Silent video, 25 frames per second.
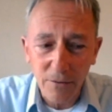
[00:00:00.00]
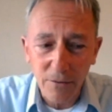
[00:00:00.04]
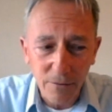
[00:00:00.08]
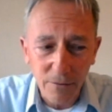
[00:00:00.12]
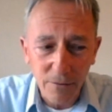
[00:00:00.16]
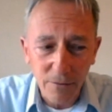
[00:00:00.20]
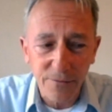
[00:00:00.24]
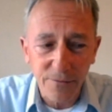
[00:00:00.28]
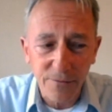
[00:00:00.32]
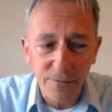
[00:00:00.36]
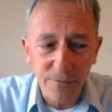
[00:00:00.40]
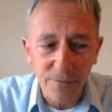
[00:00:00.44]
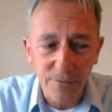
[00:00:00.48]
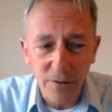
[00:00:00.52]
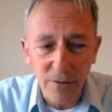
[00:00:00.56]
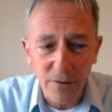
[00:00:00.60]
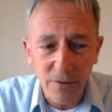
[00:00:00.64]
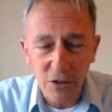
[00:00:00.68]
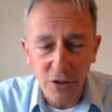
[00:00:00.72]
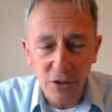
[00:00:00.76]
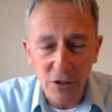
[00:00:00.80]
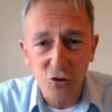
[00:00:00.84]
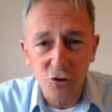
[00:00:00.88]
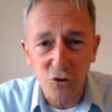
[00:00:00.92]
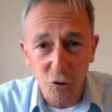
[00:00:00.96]
very, very
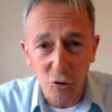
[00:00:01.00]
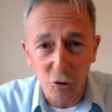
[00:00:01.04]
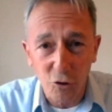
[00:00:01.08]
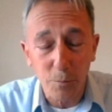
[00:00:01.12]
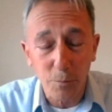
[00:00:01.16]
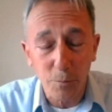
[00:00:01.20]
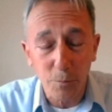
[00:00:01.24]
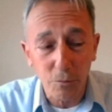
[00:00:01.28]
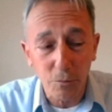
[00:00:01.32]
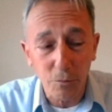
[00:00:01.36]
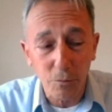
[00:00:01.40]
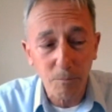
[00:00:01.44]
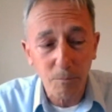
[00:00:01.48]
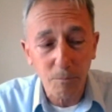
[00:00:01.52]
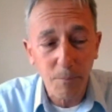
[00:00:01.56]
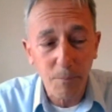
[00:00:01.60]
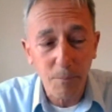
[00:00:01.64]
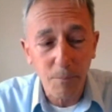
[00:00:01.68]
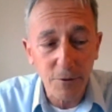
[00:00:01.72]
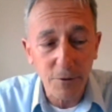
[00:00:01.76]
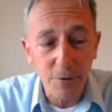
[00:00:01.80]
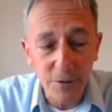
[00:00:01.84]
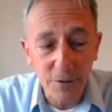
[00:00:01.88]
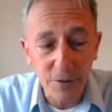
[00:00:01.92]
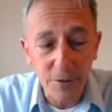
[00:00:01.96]
enjoyable
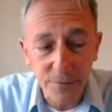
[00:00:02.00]
period